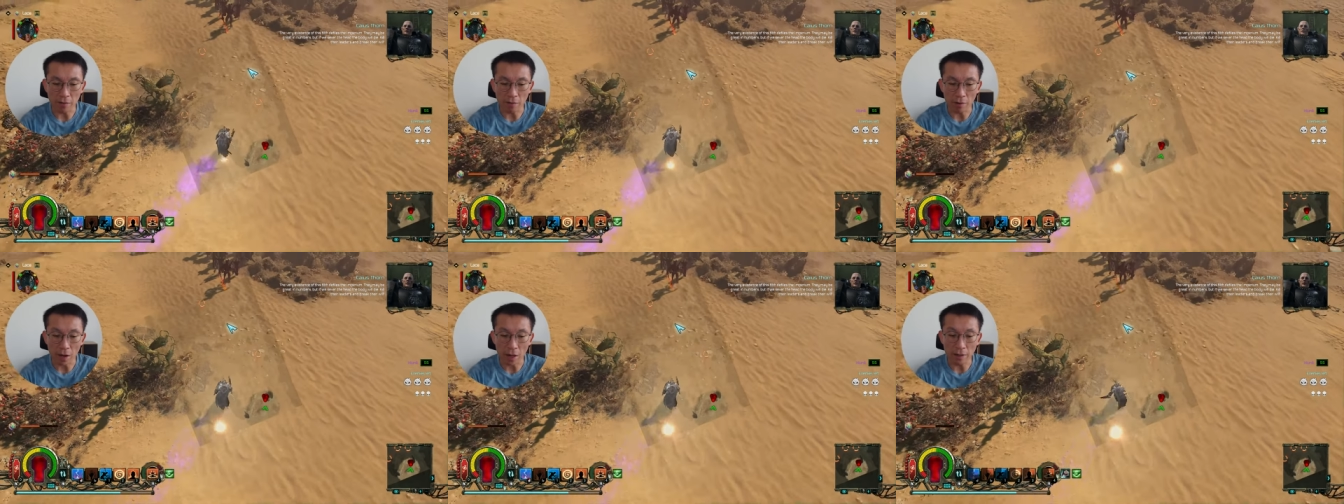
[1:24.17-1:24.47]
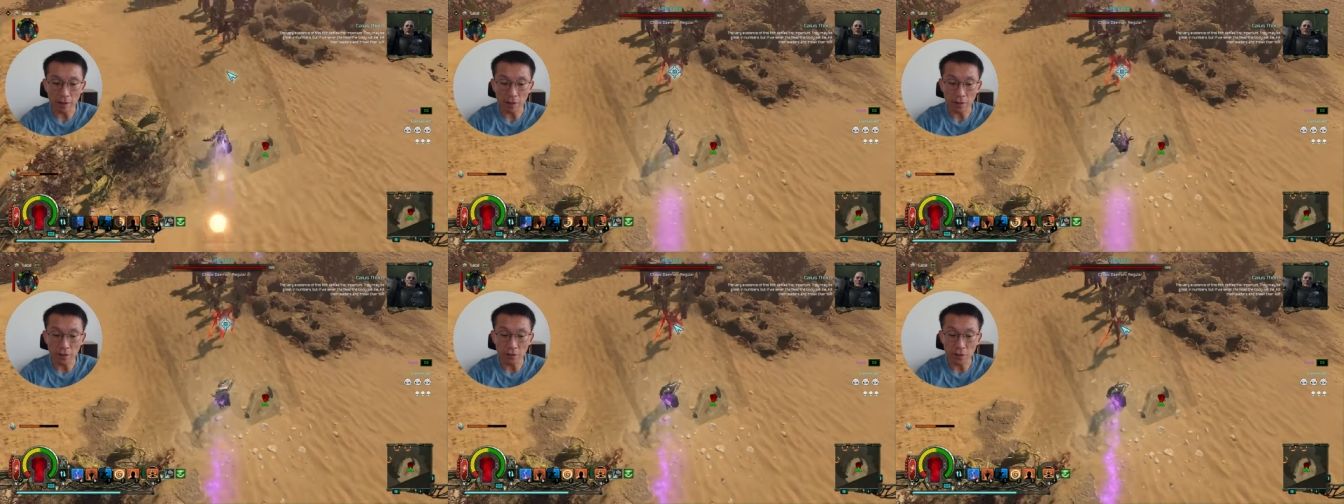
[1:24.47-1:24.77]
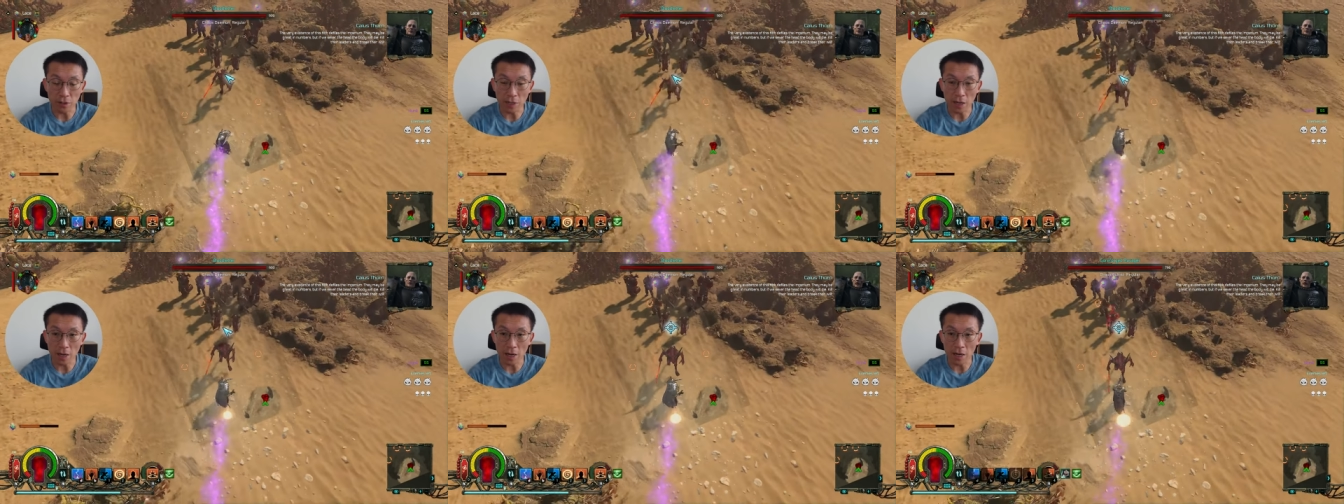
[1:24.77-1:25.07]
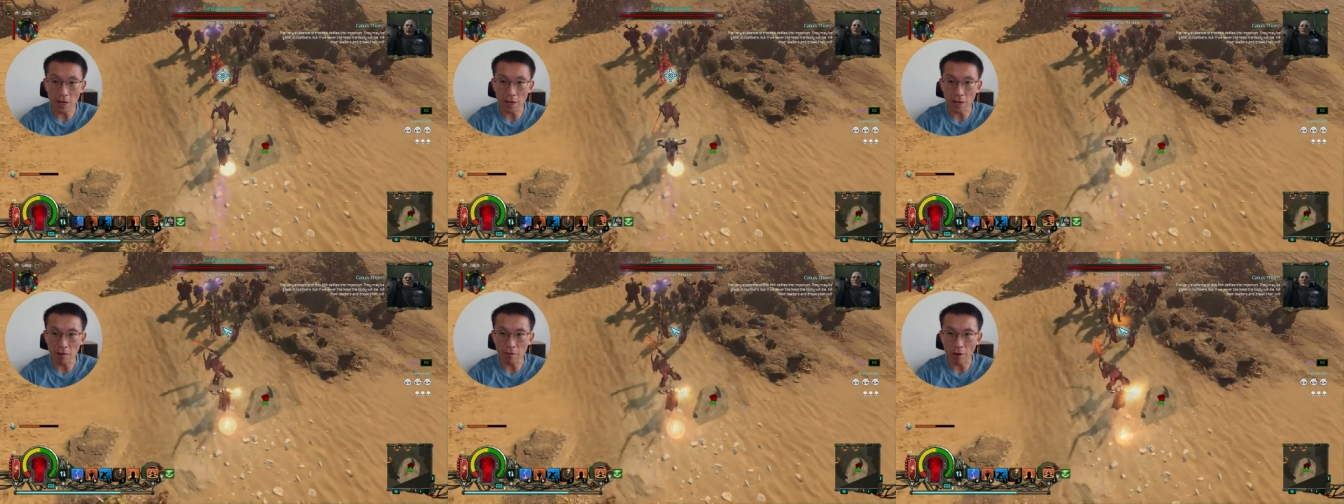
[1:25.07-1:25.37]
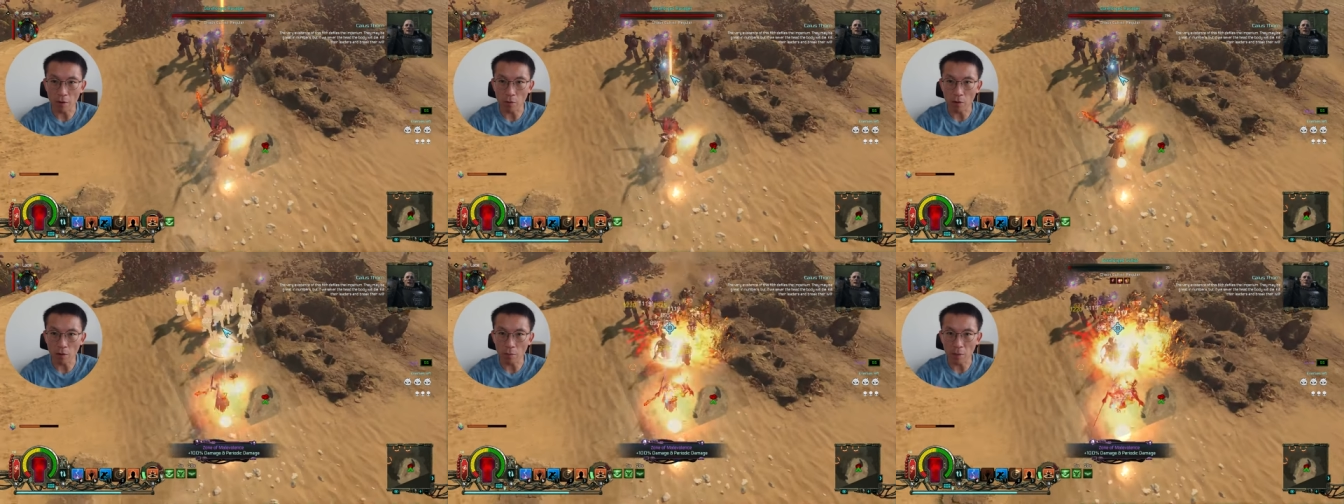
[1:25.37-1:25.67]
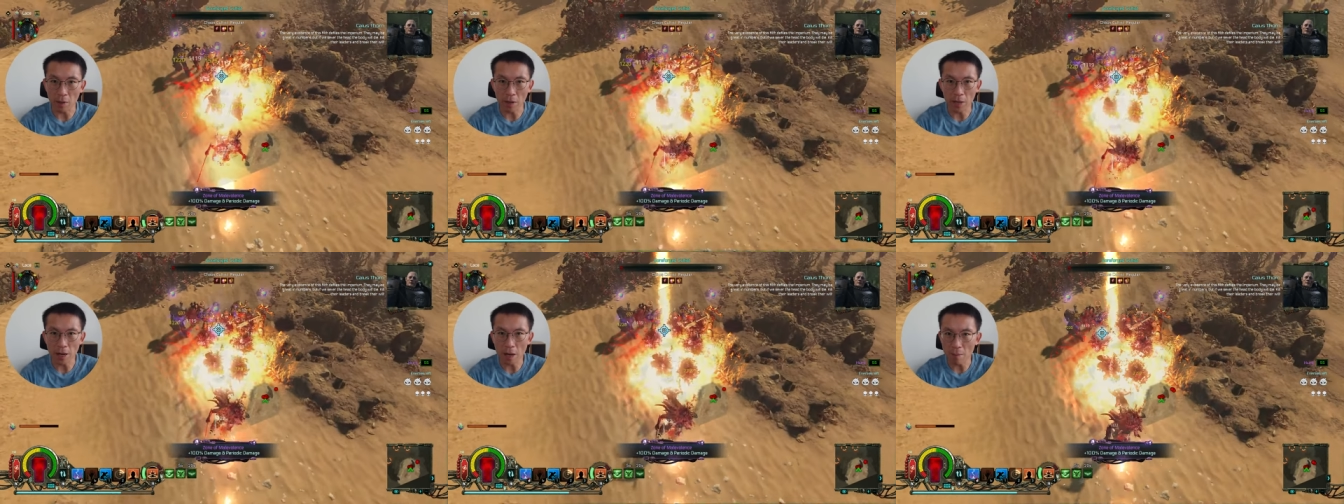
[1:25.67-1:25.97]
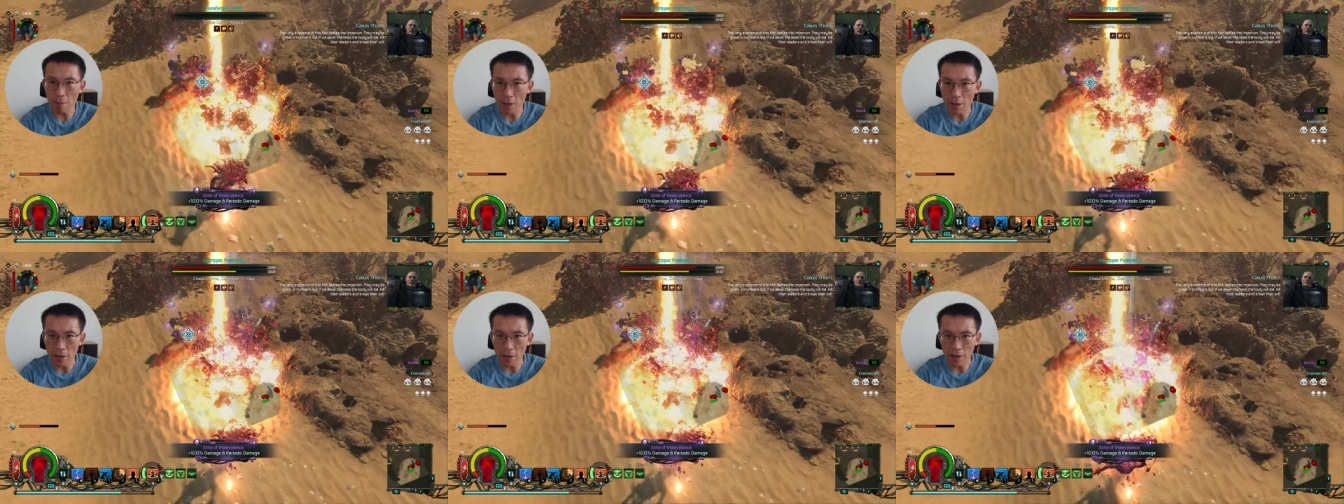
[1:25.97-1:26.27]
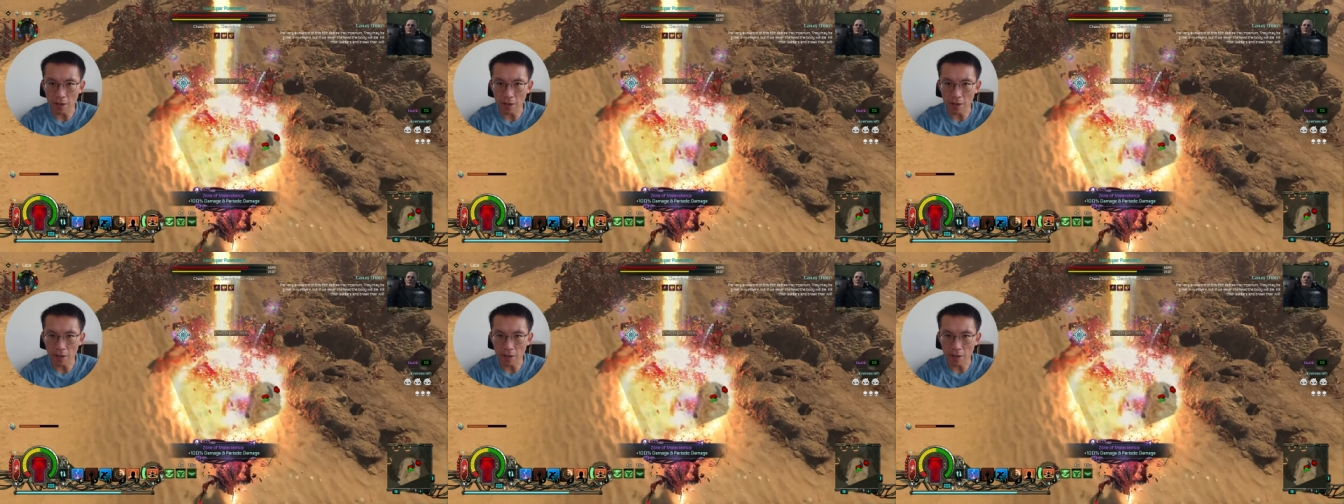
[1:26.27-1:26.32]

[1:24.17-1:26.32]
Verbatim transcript: rather than to say if I want to play, I play.